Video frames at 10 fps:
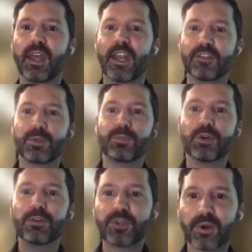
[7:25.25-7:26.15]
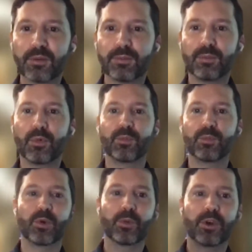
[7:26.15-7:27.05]
And as we move toward more
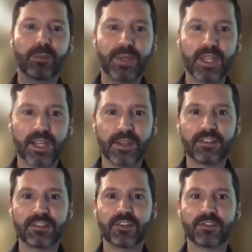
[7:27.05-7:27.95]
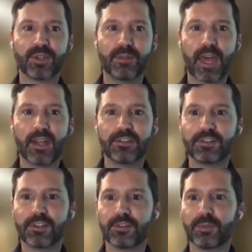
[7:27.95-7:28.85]
and more work being in these centrally
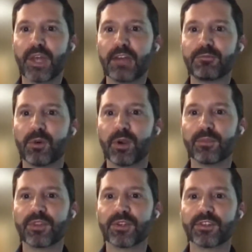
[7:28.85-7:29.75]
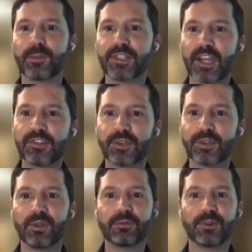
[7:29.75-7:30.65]
managed digital platforms, there's the
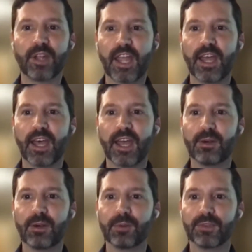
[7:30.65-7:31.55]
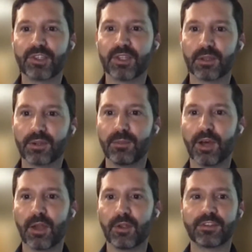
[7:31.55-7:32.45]
potential for AI or machine learning
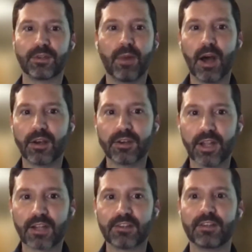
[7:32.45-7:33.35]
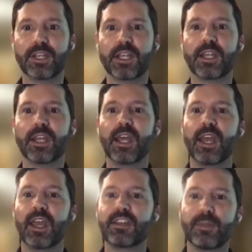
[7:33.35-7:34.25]
models to monitor activity
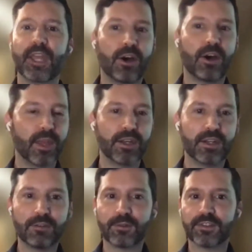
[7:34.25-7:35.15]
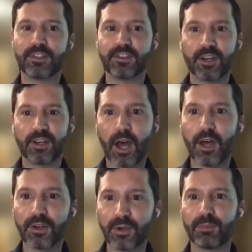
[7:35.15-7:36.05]
and to make automated inferences on an
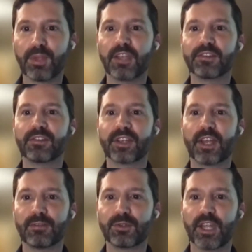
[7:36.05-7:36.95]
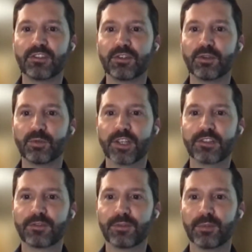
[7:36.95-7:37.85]
ongoing basis. It kind of creates new
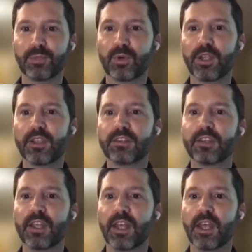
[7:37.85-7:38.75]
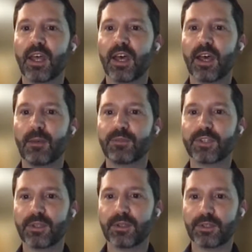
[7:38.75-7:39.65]
risk for employees.
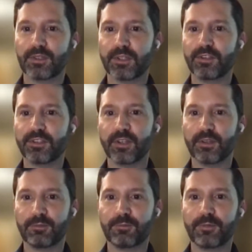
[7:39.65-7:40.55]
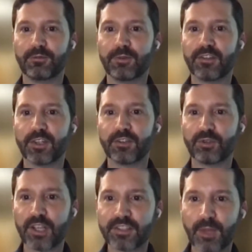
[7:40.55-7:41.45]
To use a phrase
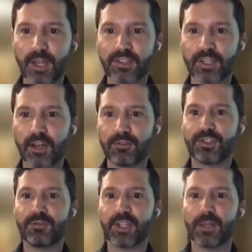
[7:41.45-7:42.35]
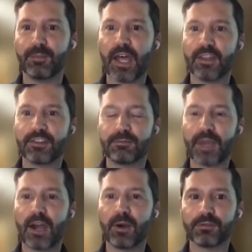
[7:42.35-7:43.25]
that Tressie mentioned, kind of shifting the balance of
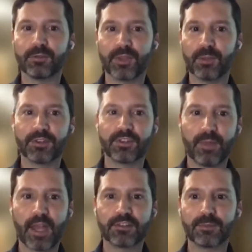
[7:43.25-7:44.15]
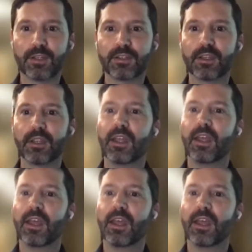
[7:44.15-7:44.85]
power from labor to management.